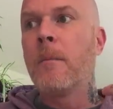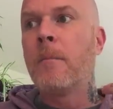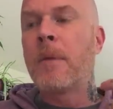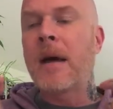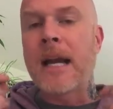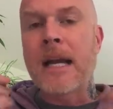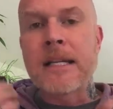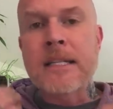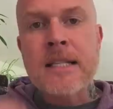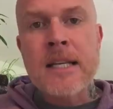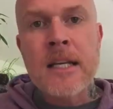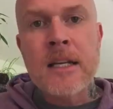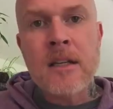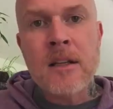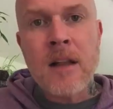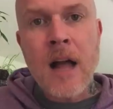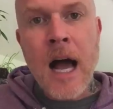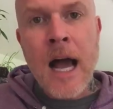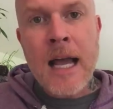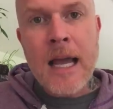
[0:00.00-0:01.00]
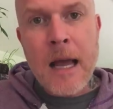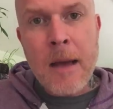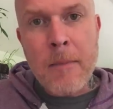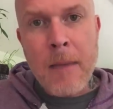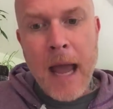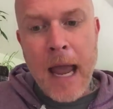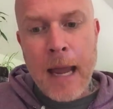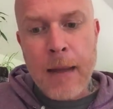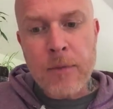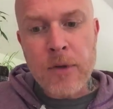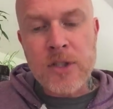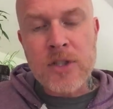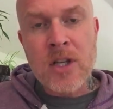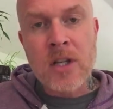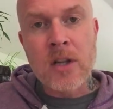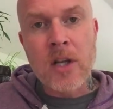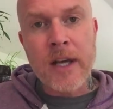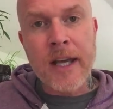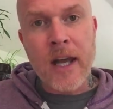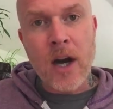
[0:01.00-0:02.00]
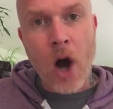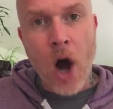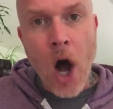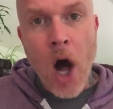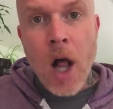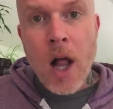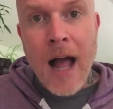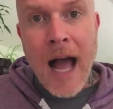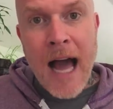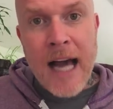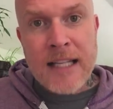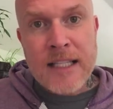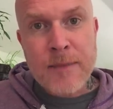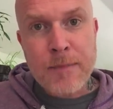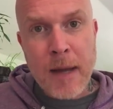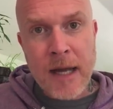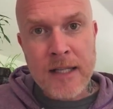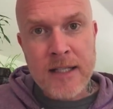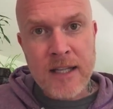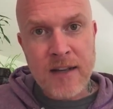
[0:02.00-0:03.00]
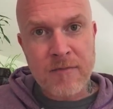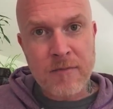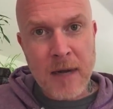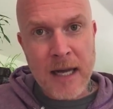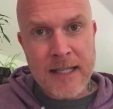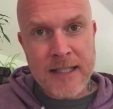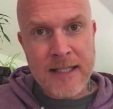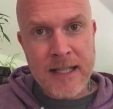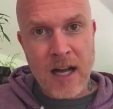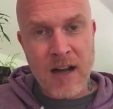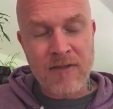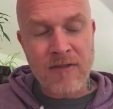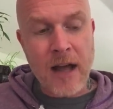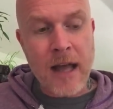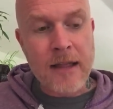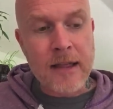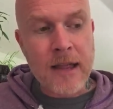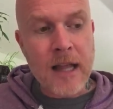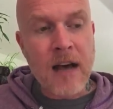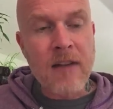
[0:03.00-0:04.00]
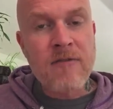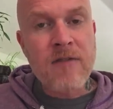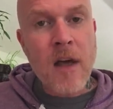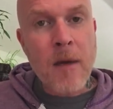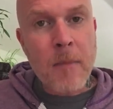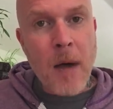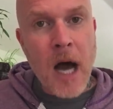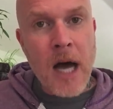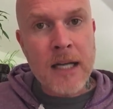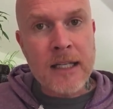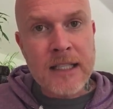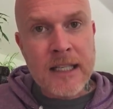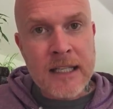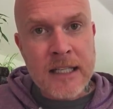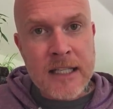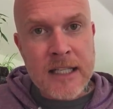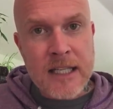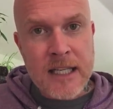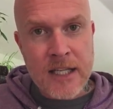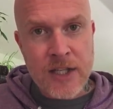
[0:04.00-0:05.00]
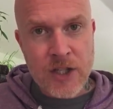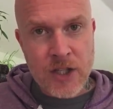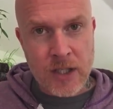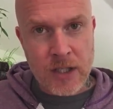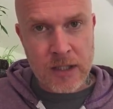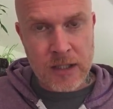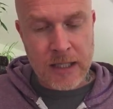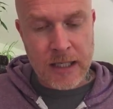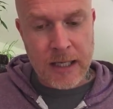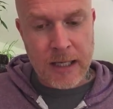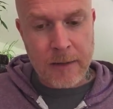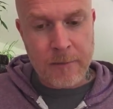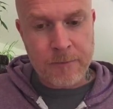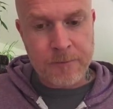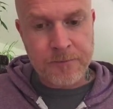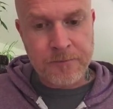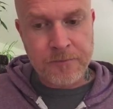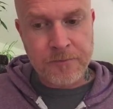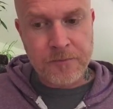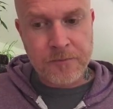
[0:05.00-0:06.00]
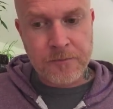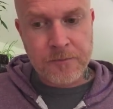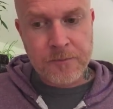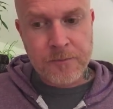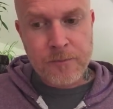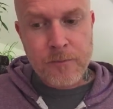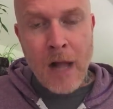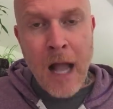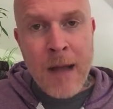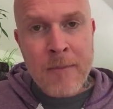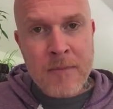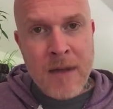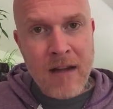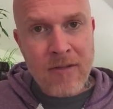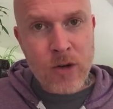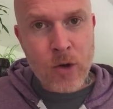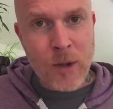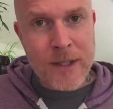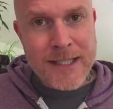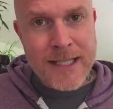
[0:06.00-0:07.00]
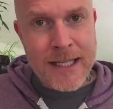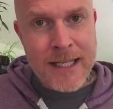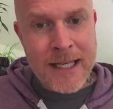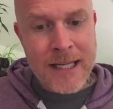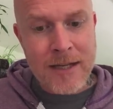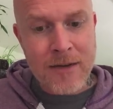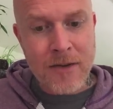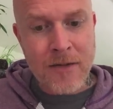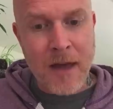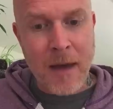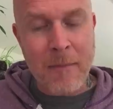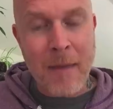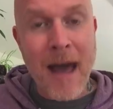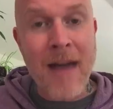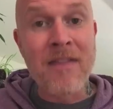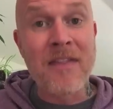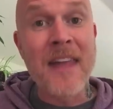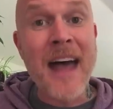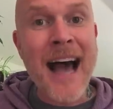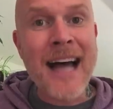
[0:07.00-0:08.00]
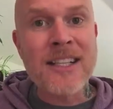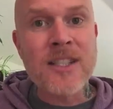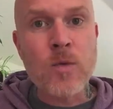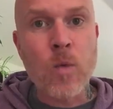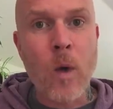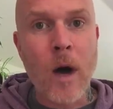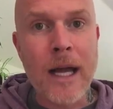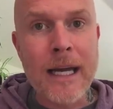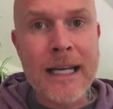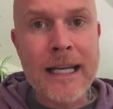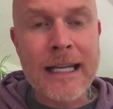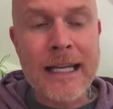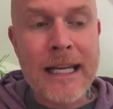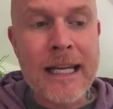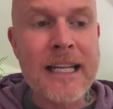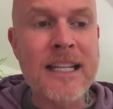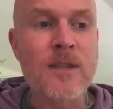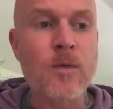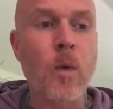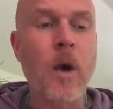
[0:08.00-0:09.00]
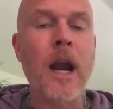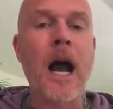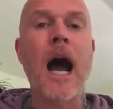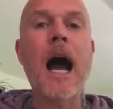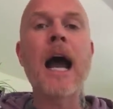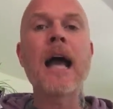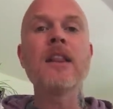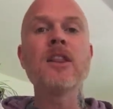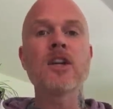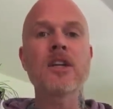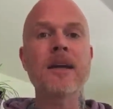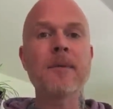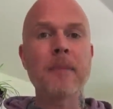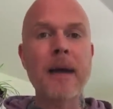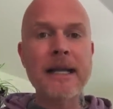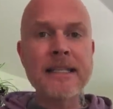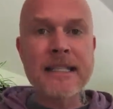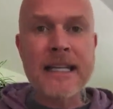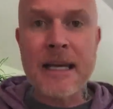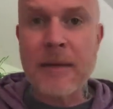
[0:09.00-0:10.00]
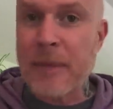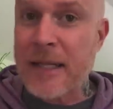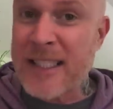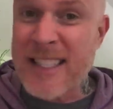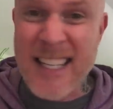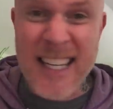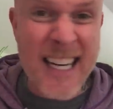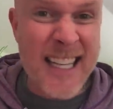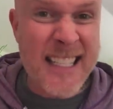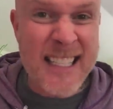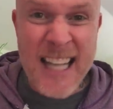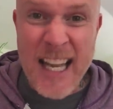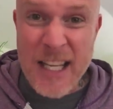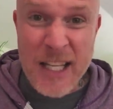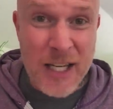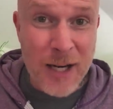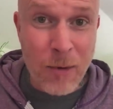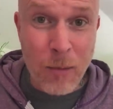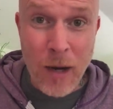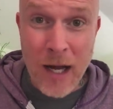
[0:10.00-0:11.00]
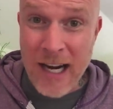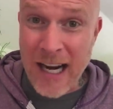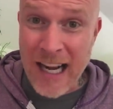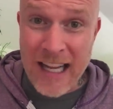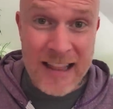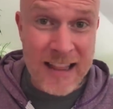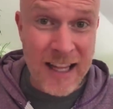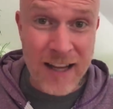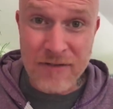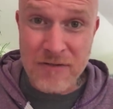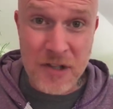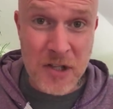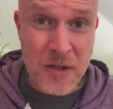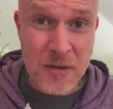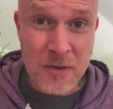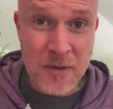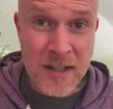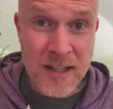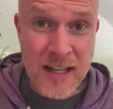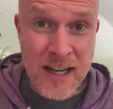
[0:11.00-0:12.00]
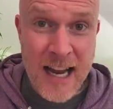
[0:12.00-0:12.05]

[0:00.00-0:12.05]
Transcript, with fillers: But until I am able to look at all aspects of myself and love them unconditionally, I'm never going to heal them. And that's what it is. When I look at my demons and I say, you know what, I love you.